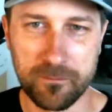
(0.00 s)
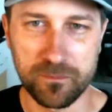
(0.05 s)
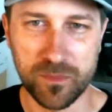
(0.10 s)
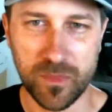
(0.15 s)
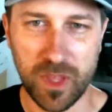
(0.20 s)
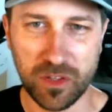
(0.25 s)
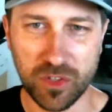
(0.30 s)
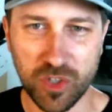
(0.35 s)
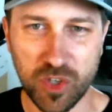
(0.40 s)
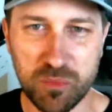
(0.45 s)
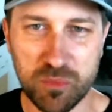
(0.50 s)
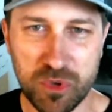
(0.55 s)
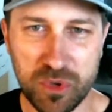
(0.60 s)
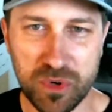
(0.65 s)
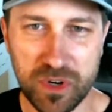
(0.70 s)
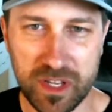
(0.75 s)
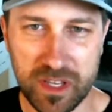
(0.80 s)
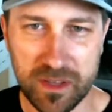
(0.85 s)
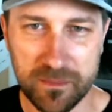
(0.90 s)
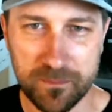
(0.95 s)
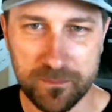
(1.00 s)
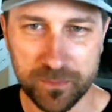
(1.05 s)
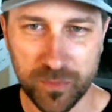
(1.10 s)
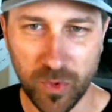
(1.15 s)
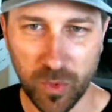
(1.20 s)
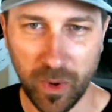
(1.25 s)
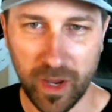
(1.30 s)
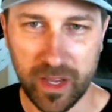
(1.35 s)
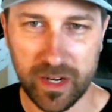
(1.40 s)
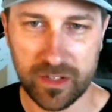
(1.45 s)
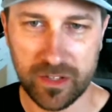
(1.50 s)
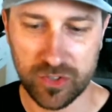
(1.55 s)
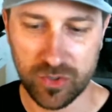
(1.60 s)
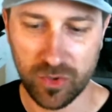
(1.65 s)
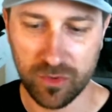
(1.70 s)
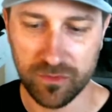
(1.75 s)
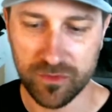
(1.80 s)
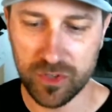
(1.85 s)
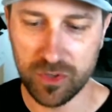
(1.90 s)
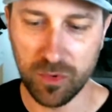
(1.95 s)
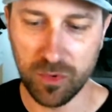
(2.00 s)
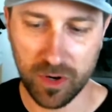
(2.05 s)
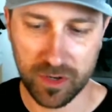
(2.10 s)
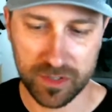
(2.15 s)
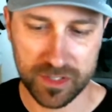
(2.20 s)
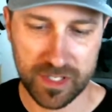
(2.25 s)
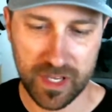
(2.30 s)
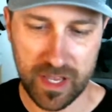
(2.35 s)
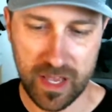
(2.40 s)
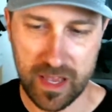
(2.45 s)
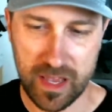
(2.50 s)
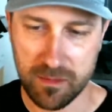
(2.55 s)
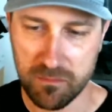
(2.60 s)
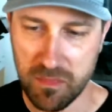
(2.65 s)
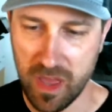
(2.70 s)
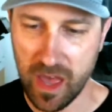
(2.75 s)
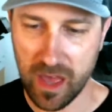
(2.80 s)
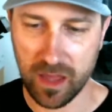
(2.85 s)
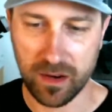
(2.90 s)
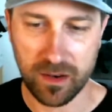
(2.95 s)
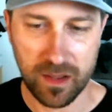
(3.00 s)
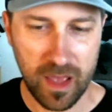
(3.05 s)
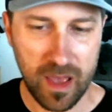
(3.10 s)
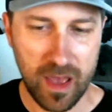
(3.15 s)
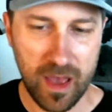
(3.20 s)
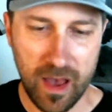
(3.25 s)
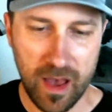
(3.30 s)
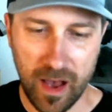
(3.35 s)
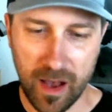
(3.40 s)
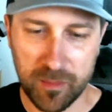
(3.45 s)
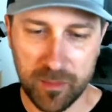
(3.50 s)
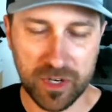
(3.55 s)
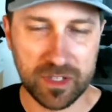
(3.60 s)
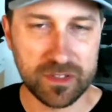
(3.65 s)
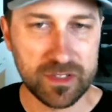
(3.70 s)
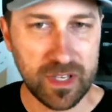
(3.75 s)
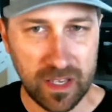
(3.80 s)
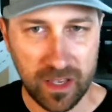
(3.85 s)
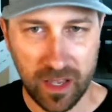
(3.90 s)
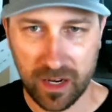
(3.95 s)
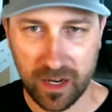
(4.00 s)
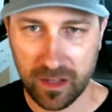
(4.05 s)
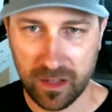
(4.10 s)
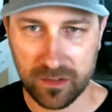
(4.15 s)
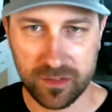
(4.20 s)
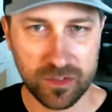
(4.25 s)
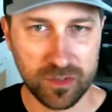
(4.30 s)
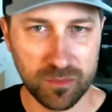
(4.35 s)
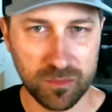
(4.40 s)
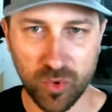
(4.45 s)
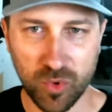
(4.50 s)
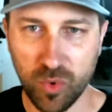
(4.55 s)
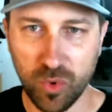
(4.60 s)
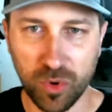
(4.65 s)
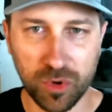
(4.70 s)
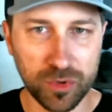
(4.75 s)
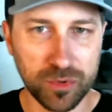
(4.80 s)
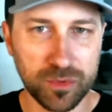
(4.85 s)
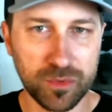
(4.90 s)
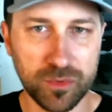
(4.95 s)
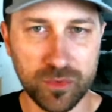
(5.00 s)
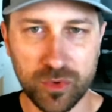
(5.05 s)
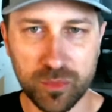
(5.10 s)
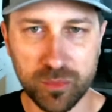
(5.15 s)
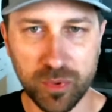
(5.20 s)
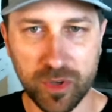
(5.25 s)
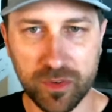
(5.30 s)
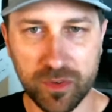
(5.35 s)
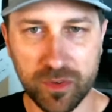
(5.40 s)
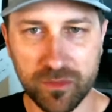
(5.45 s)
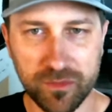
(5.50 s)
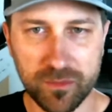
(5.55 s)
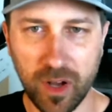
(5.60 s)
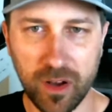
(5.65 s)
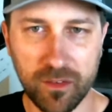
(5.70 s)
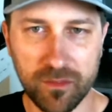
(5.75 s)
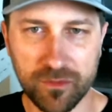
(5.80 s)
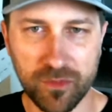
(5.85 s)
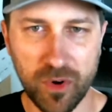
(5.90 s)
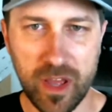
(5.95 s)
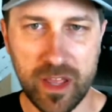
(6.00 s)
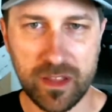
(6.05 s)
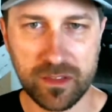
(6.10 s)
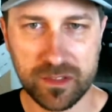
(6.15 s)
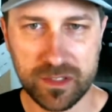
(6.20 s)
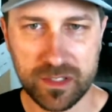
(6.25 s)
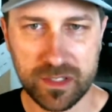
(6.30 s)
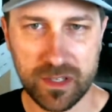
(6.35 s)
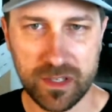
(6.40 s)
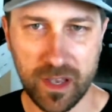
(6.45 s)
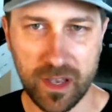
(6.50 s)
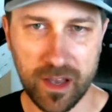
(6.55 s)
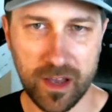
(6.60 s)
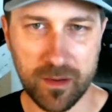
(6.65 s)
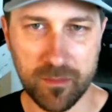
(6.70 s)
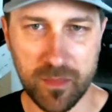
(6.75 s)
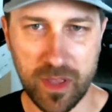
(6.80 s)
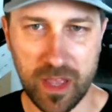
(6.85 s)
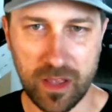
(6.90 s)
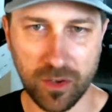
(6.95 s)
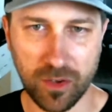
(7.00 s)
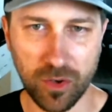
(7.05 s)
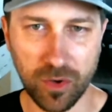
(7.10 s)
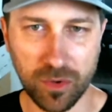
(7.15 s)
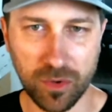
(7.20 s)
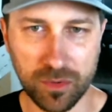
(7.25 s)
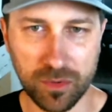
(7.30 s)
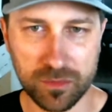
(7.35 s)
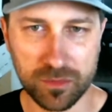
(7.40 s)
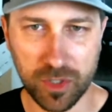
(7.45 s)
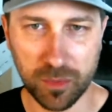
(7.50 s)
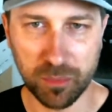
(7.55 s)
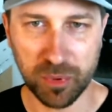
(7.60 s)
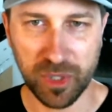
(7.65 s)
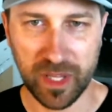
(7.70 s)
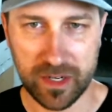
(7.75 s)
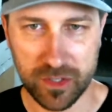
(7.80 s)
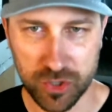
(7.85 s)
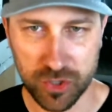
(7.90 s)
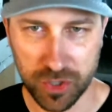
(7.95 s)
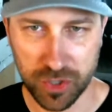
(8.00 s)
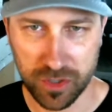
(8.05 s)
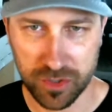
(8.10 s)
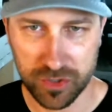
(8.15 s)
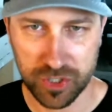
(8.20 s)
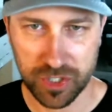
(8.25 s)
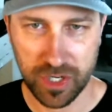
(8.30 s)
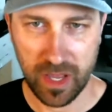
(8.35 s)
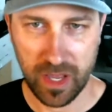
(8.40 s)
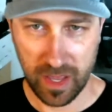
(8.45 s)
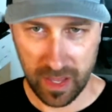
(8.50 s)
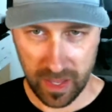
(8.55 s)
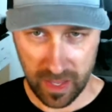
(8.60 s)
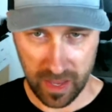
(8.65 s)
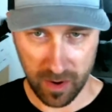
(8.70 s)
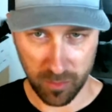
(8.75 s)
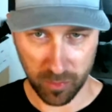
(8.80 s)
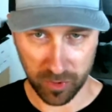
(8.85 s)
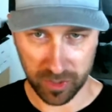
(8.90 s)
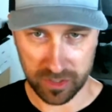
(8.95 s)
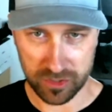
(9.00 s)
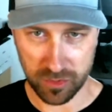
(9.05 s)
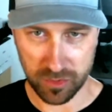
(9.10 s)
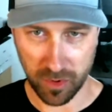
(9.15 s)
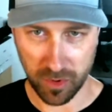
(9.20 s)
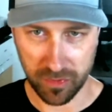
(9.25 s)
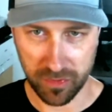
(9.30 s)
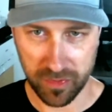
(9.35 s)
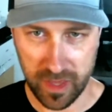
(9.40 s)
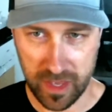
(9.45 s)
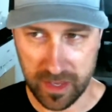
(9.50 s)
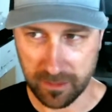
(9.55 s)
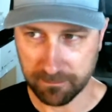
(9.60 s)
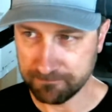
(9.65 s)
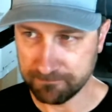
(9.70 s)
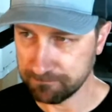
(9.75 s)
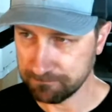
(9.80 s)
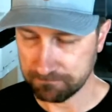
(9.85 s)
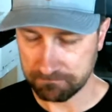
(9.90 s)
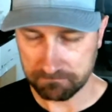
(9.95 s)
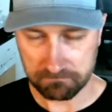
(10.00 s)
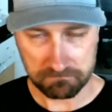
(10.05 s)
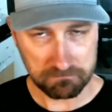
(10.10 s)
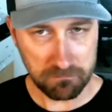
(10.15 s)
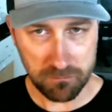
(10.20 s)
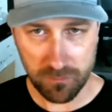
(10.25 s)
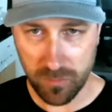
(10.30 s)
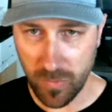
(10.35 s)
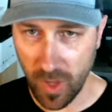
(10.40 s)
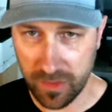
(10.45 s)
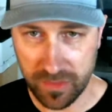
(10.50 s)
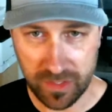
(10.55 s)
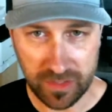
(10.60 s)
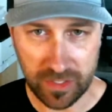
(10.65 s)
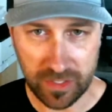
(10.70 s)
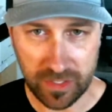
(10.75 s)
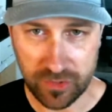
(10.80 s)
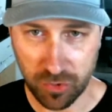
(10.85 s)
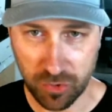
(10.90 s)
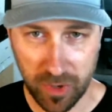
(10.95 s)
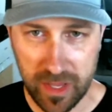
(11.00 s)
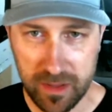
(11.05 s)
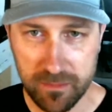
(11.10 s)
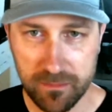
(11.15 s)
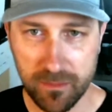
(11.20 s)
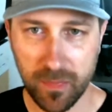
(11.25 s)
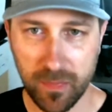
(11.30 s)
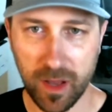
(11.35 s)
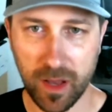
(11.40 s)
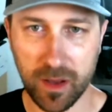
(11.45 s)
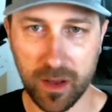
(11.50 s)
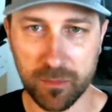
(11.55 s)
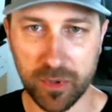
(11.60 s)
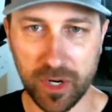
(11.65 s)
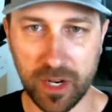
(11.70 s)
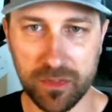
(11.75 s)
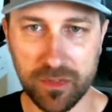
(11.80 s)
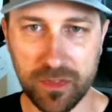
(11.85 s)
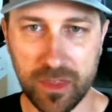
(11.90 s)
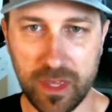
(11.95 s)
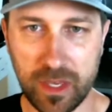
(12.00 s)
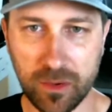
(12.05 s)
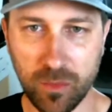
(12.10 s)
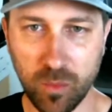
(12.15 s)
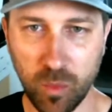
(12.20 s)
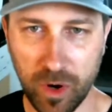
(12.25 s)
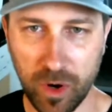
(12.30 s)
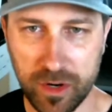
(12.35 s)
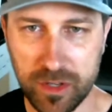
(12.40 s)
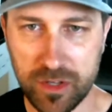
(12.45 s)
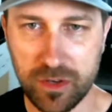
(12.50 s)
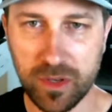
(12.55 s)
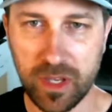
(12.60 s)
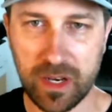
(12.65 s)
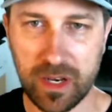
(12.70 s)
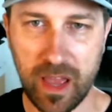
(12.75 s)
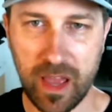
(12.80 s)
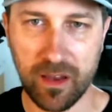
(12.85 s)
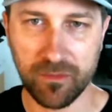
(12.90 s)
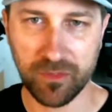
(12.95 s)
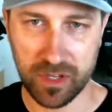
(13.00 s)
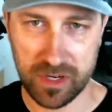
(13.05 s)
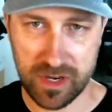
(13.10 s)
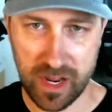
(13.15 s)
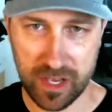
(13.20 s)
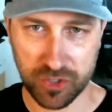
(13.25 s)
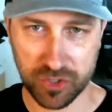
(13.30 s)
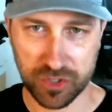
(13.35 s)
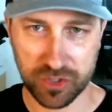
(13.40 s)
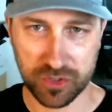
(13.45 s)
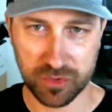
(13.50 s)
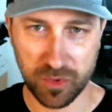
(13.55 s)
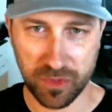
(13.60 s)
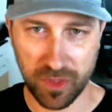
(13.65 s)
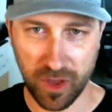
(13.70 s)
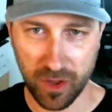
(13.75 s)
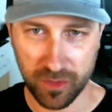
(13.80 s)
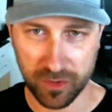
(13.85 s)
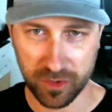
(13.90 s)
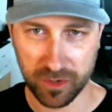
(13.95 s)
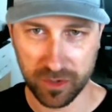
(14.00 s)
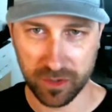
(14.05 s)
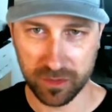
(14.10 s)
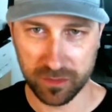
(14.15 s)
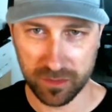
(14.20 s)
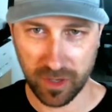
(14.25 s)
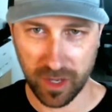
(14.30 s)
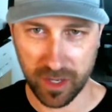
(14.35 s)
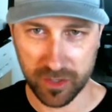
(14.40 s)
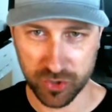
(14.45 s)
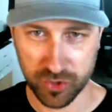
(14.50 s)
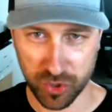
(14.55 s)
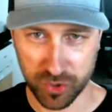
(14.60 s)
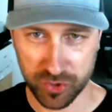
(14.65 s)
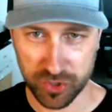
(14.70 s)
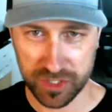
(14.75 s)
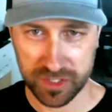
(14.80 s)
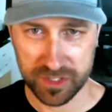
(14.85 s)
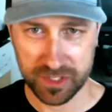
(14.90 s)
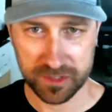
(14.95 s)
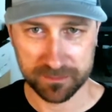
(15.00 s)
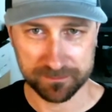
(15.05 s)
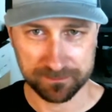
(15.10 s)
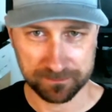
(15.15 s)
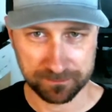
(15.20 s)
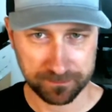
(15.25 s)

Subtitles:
in community, right? And so if you are saying, man, I'm going to take kind of some core group of friends and go, plant a church, and we're going to do our thing, I think that's great. But I think where you can have connections with other churches,